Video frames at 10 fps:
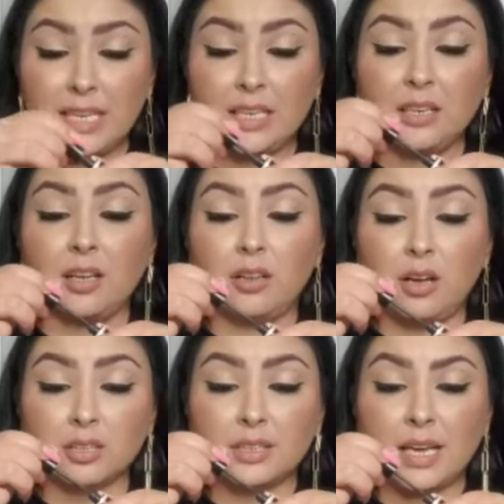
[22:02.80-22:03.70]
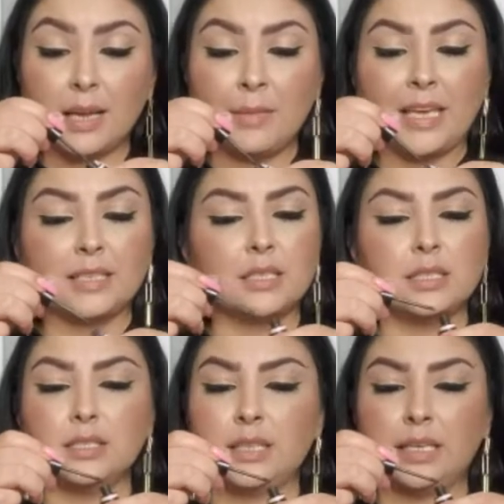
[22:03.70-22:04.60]
taking a long time. It
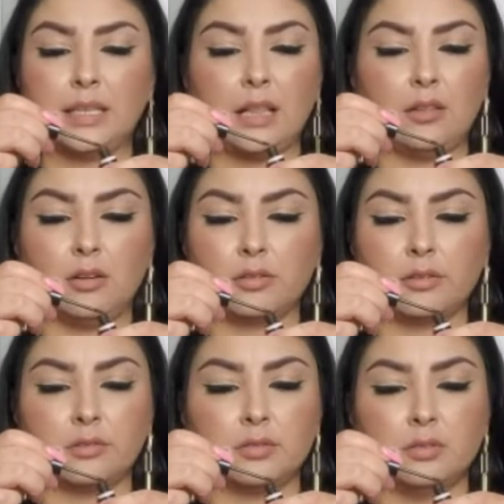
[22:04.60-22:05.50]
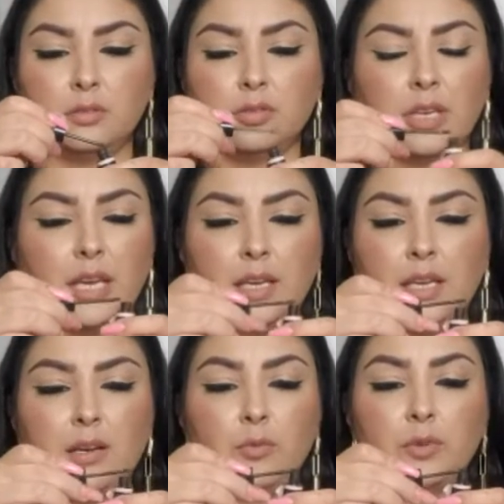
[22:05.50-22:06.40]
doesn't take that long, girls. Okay,
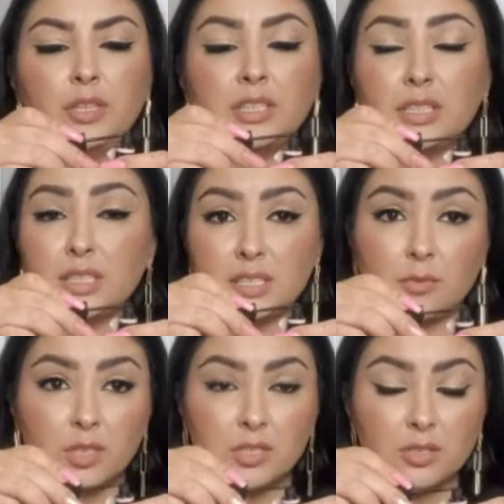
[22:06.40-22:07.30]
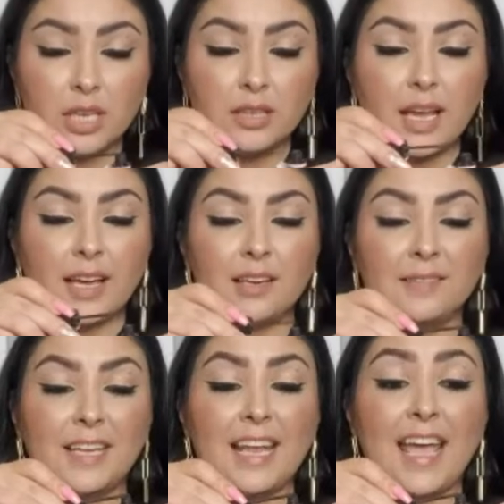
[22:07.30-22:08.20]
it really doesn't. Once you get the hang
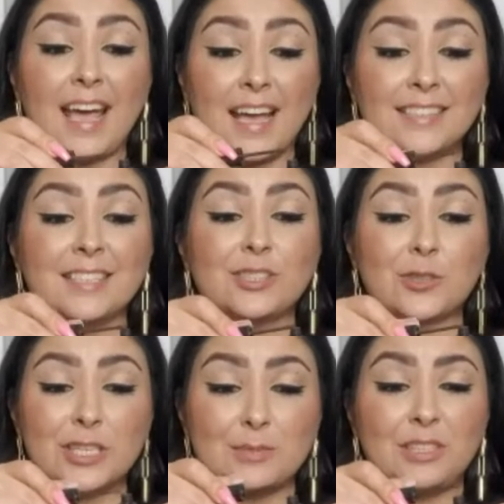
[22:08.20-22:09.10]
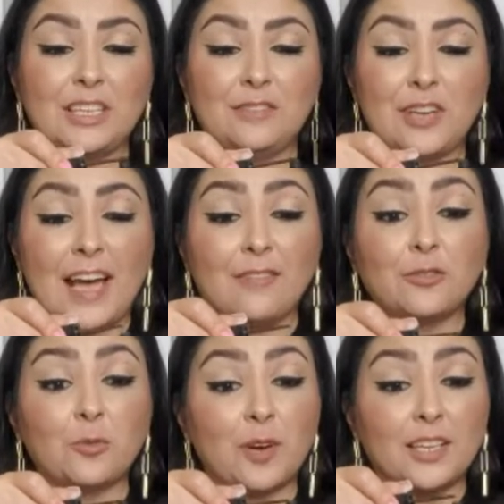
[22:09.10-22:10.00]
of it, and trust me, if you have
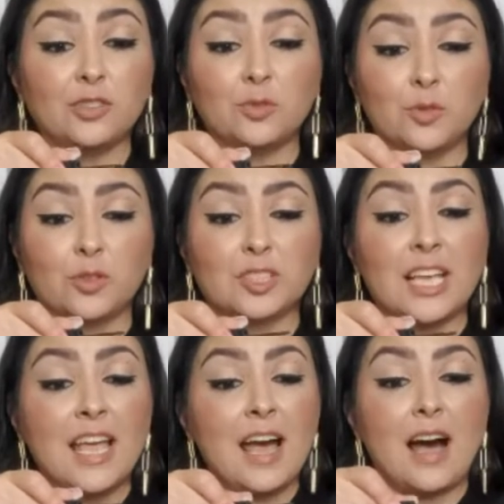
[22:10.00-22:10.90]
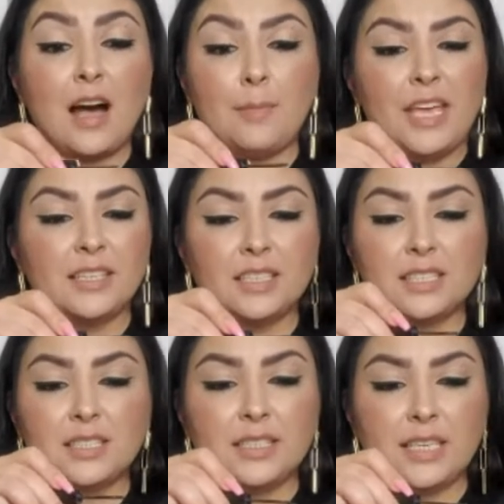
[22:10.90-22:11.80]
the right tools, it
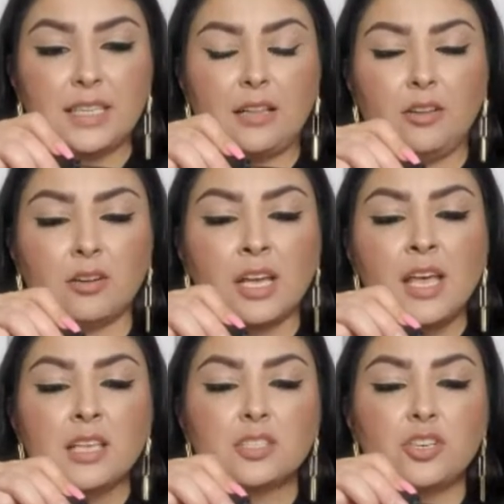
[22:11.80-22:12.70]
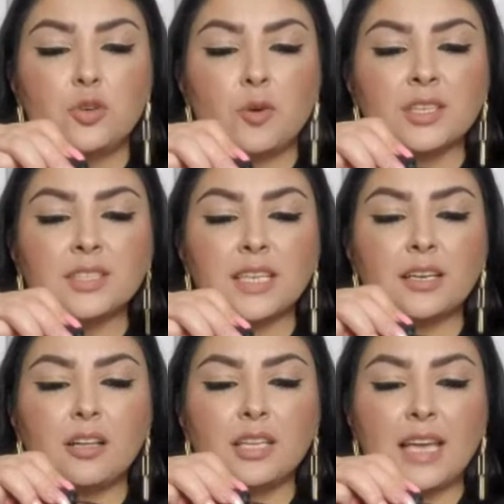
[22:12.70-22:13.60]
doesn't take that long. So you want to
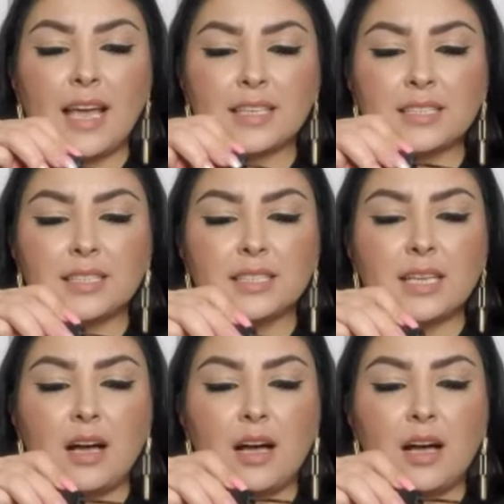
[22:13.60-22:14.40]
take all the excess